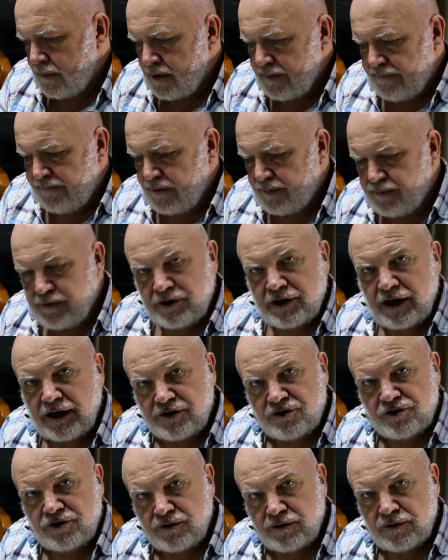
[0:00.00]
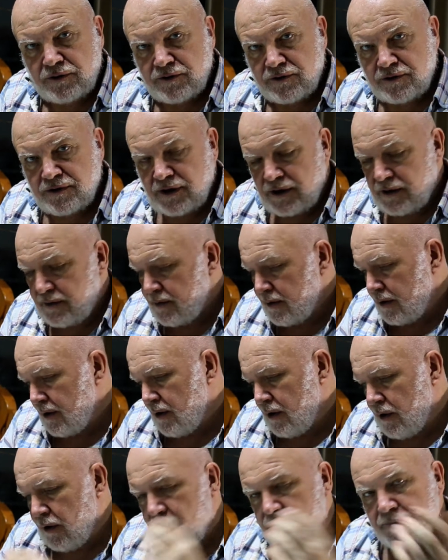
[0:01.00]
for protection. So
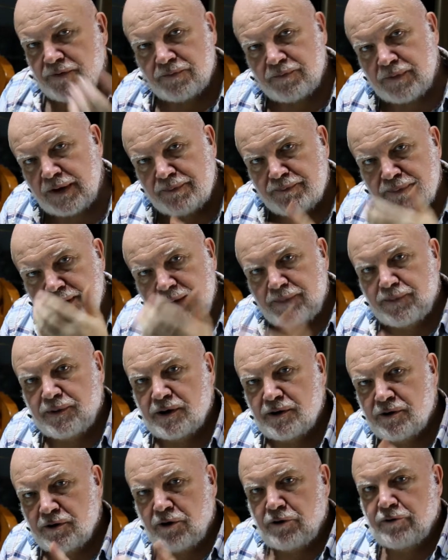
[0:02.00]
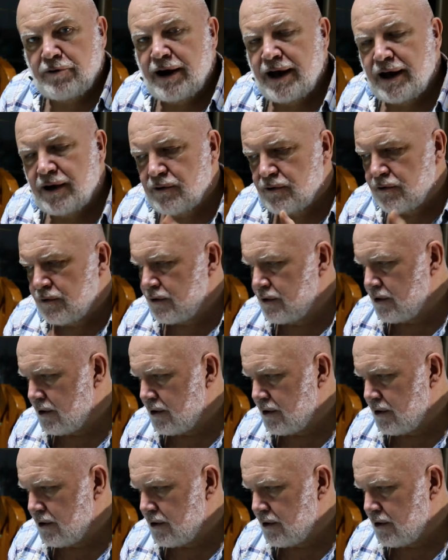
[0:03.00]
often when people are around